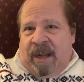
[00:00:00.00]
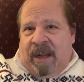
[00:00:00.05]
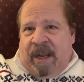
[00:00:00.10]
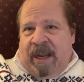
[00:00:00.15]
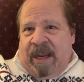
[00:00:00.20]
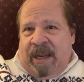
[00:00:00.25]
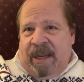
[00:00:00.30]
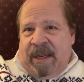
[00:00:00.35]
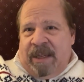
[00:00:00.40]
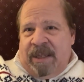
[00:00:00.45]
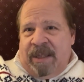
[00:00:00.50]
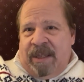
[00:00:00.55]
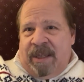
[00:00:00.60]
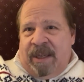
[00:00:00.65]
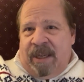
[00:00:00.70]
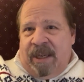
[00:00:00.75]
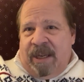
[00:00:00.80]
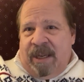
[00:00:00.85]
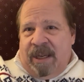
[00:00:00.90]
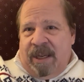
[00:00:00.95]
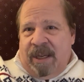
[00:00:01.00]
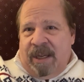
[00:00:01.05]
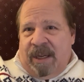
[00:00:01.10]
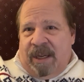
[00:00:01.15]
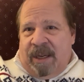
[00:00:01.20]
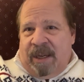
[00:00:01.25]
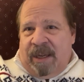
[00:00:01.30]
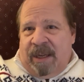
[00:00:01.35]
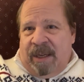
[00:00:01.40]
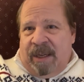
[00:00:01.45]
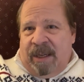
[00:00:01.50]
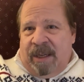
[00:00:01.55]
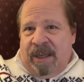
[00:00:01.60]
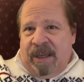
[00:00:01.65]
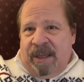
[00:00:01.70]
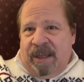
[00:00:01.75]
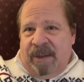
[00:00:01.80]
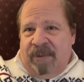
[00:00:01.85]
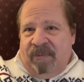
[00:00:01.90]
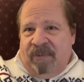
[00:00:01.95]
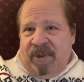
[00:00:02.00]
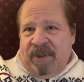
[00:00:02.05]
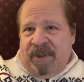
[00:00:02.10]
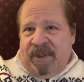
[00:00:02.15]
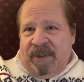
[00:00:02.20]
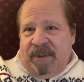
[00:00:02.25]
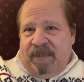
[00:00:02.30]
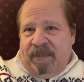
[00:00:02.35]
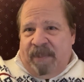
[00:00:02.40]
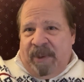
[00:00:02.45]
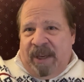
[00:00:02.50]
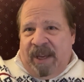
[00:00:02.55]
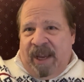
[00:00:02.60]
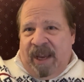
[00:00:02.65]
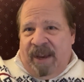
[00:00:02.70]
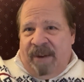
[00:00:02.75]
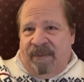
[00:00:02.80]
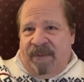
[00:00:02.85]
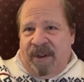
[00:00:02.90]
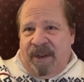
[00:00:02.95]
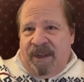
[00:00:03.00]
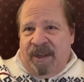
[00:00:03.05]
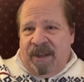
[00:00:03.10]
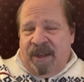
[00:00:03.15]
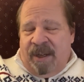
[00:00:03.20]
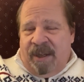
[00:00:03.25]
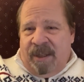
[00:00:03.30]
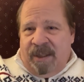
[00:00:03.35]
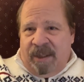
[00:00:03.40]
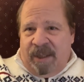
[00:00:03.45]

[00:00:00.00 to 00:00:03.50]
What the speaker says: and it wasn't behaving